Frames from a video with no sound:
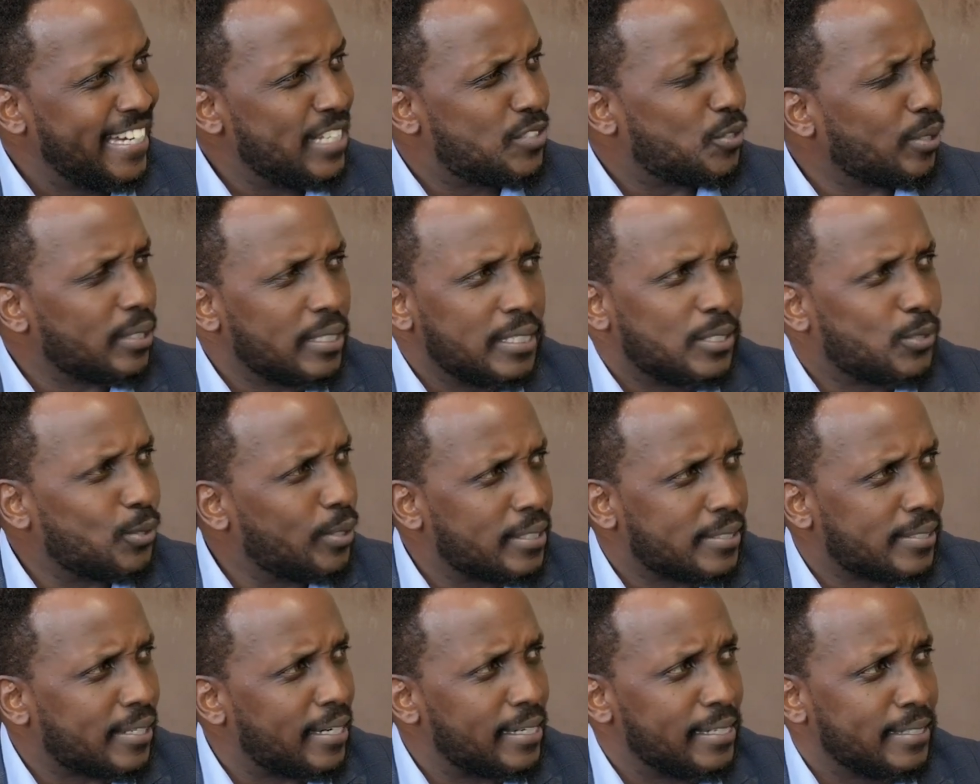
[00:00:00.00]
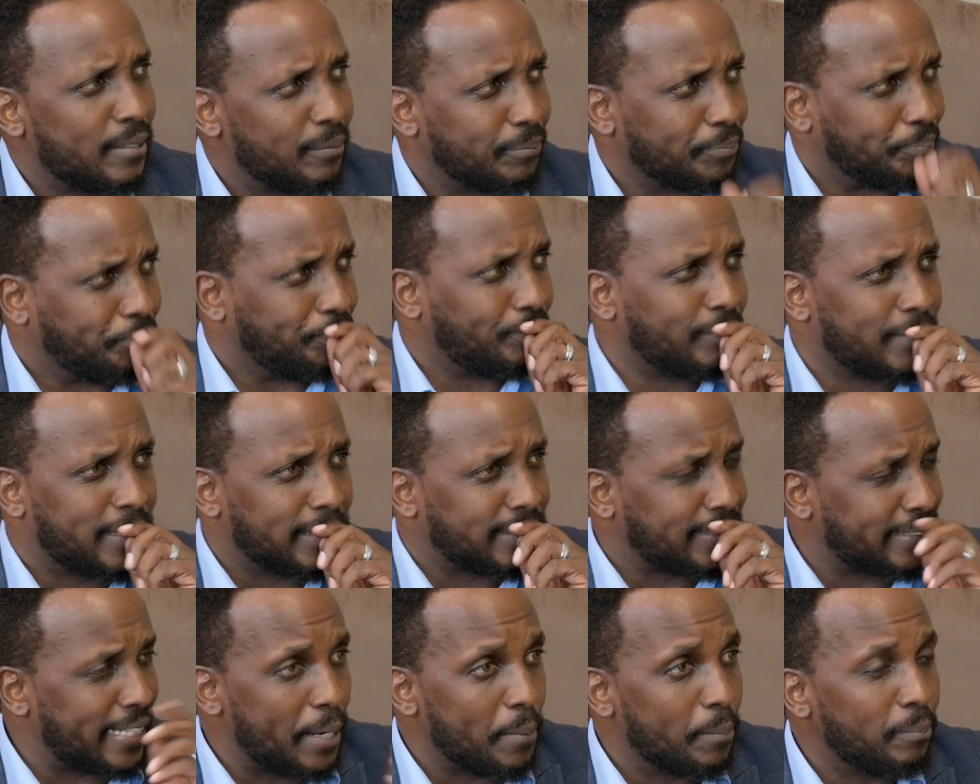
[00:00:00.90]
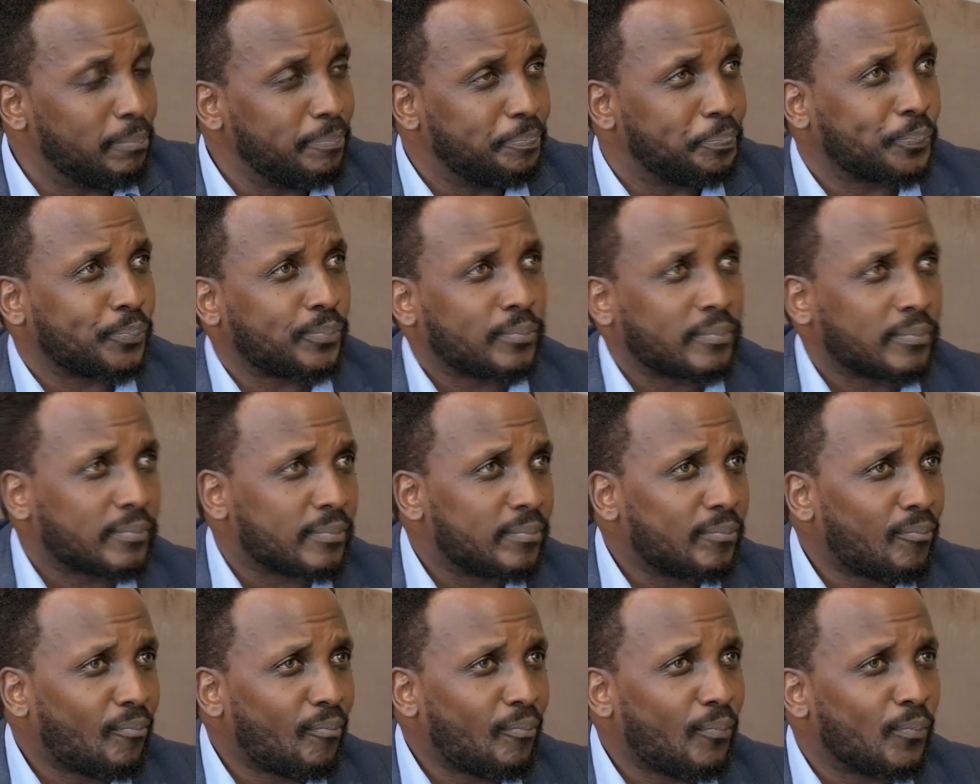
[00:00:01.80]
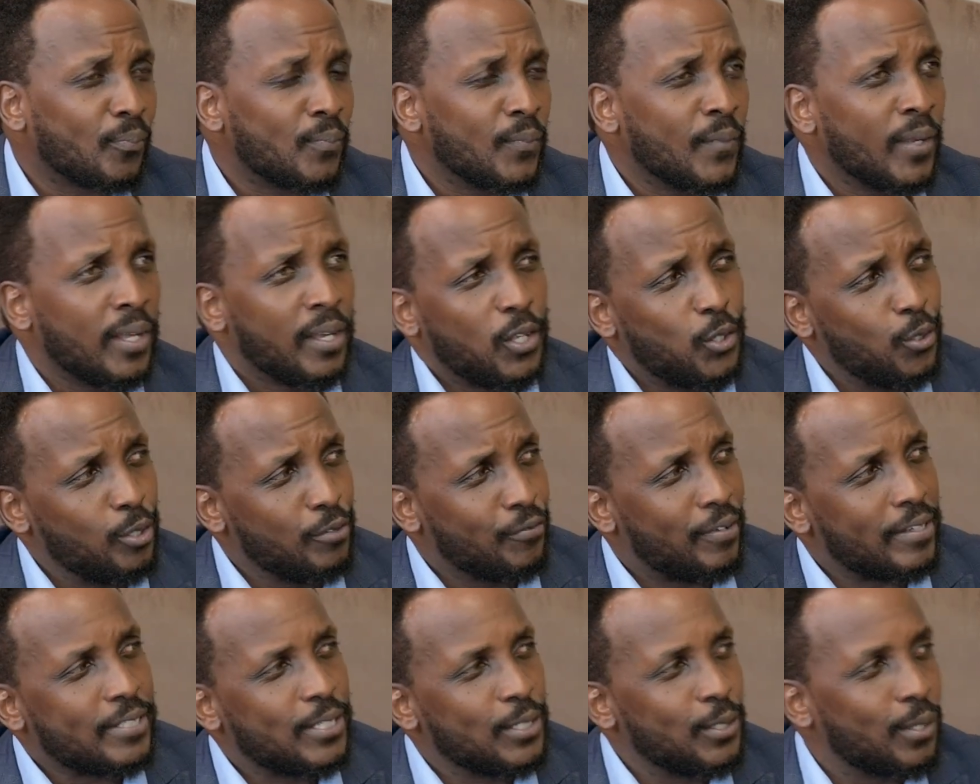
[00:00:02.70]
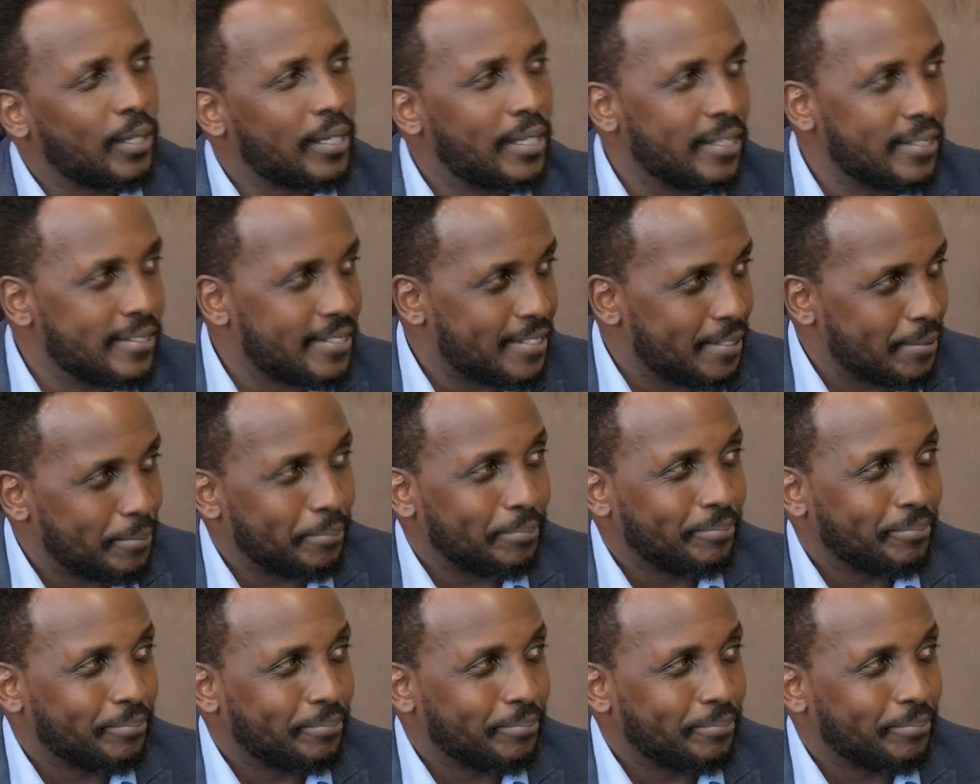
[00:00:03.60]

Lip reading: It's not necessarily the same. You invest in your kids.